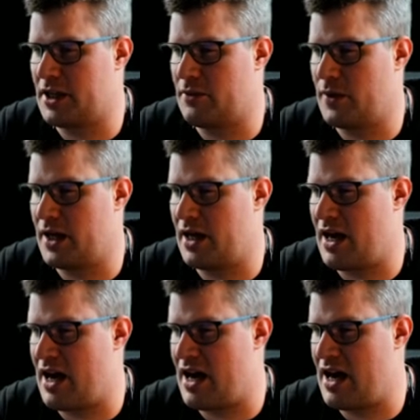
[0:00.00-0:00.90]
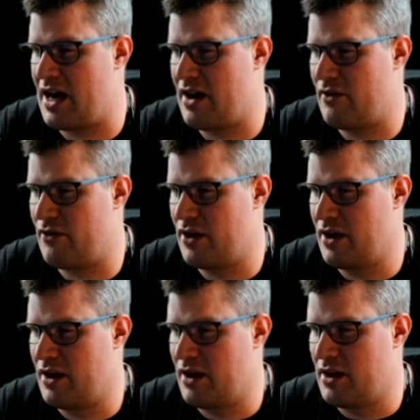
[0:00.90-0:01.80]
we have,
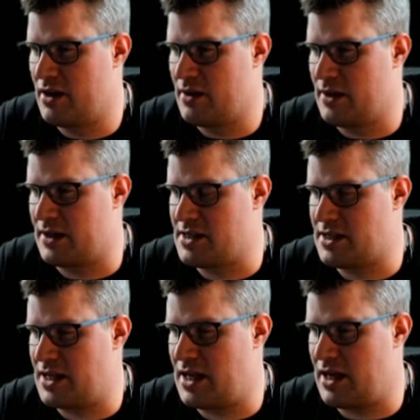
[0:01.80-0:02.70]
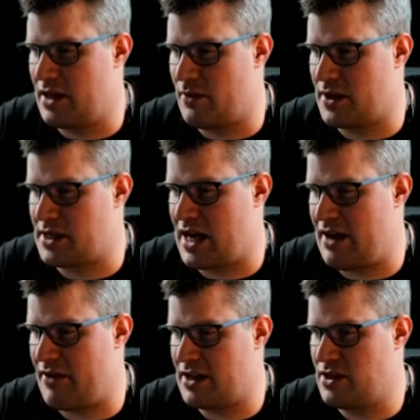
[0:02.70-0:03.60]
let's see here, what
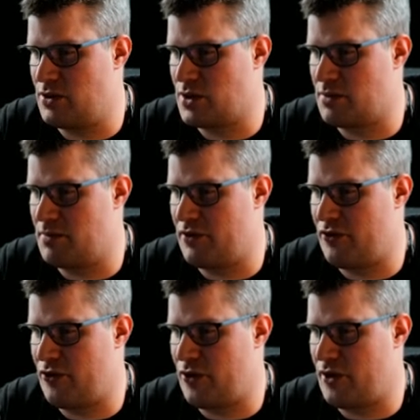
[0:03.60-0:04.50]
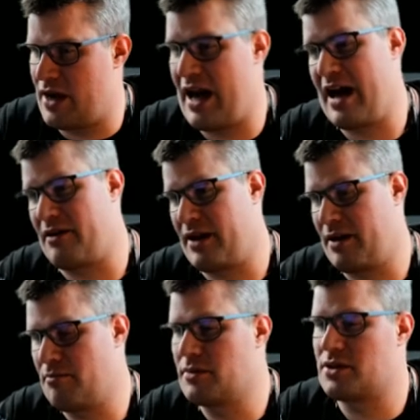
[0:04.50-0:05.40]
have I used before?
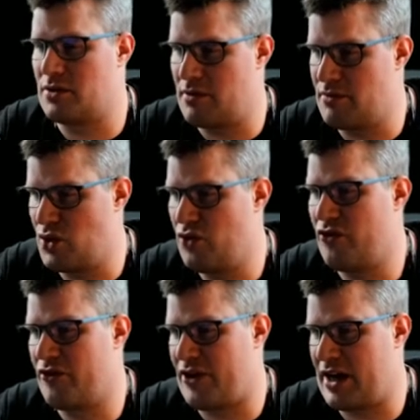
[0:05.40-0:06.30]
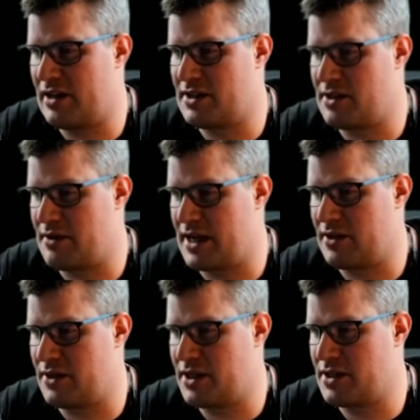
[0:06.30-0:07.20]
RM to remove files and
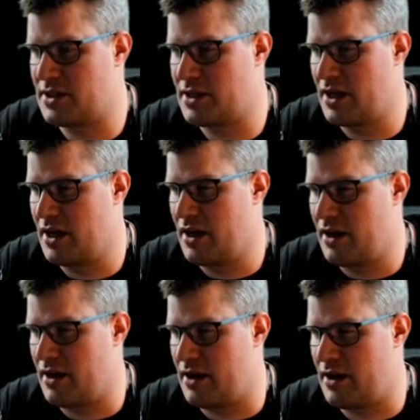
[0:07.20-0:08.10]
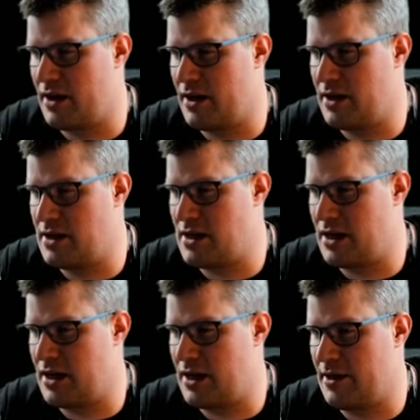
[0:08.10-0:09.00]
directories. And
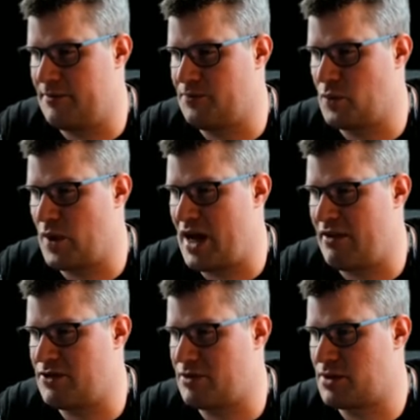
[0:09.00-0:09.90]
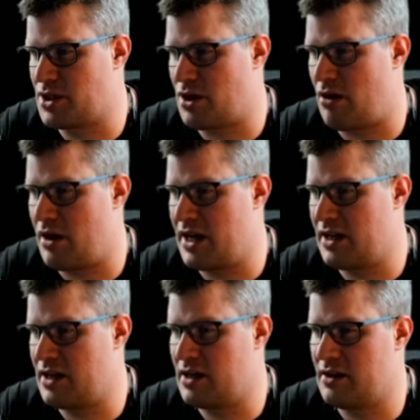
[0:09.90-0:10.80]
we have some
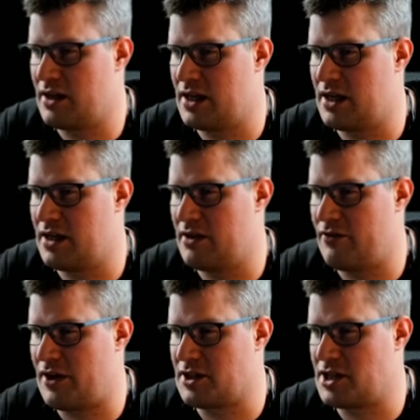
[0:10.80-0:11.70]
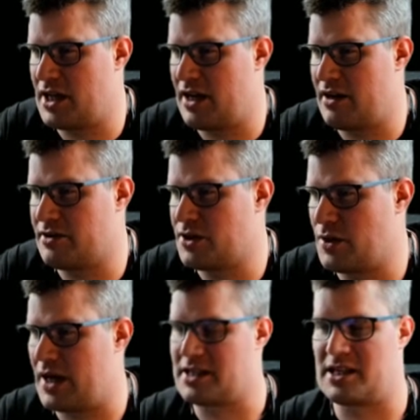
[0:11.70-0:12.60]
sha-ing function here to
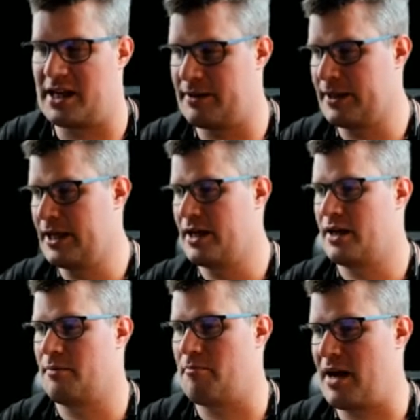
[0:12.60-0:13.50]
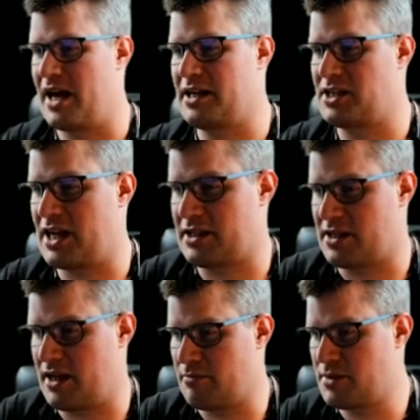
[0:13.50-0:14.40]
actually make
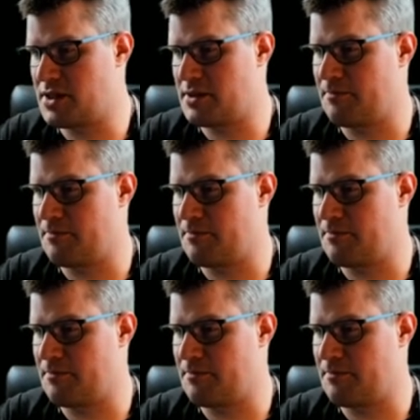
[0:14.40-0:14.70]
checksums.